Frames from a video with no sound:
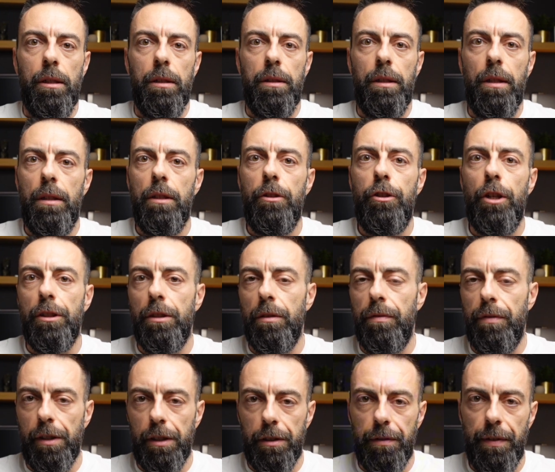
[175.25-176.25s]
This is just the
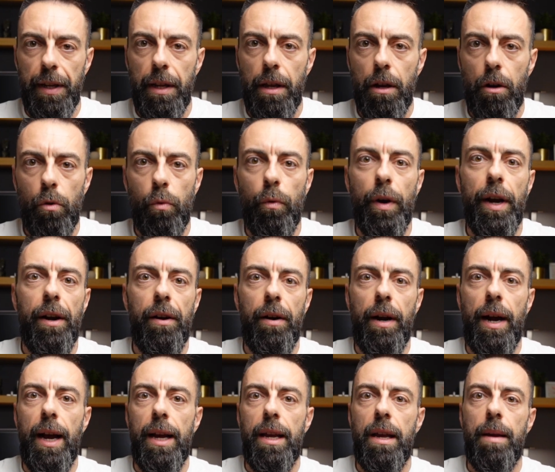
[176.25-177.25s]
first video where
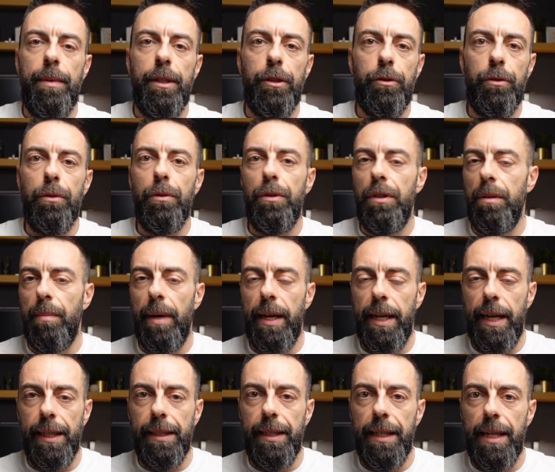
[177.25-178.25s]
I am introducing
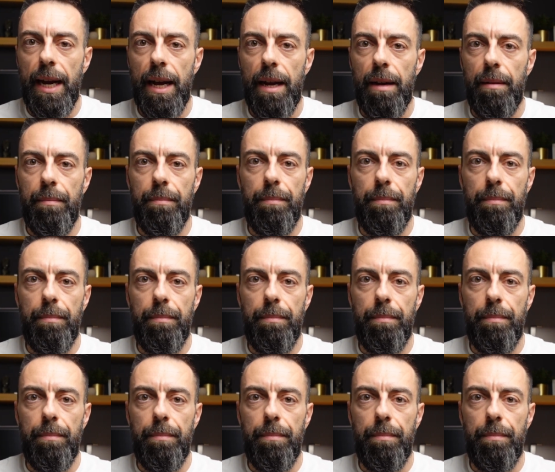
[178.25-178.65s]
my idea,